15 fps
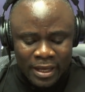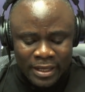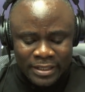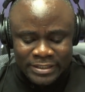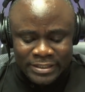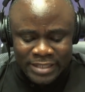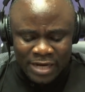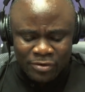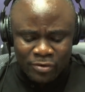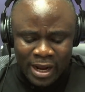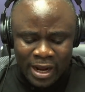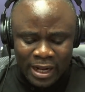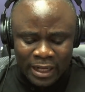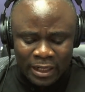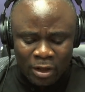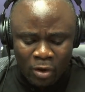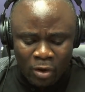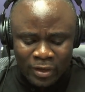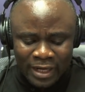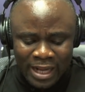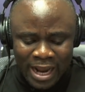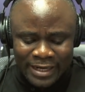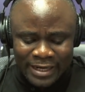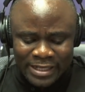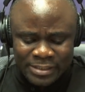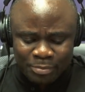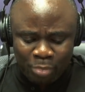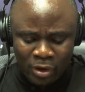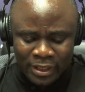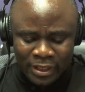general on Ghana's
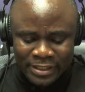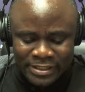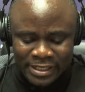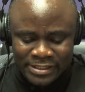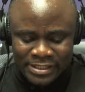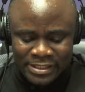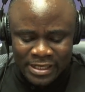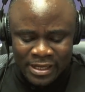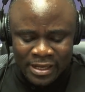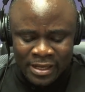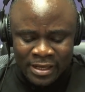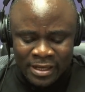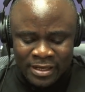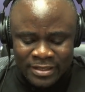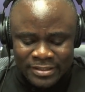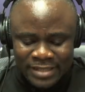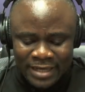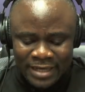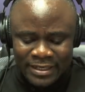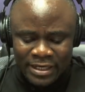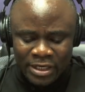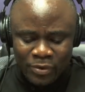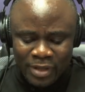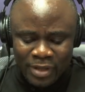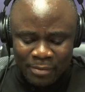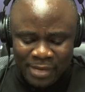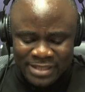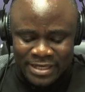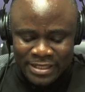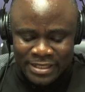politics, sending you the
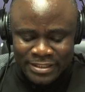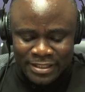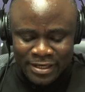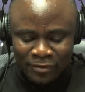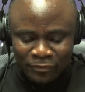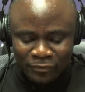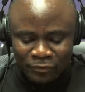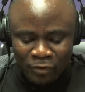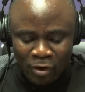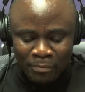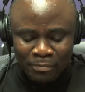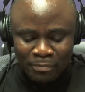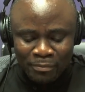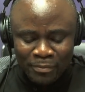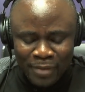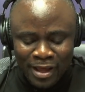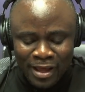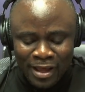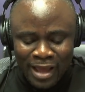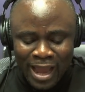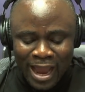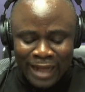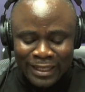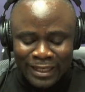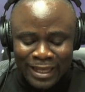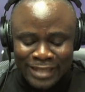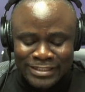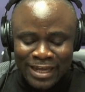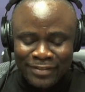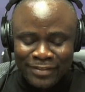message from our
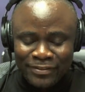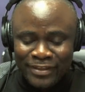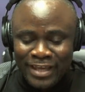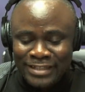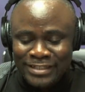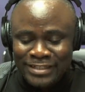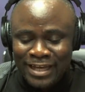lecture theatre.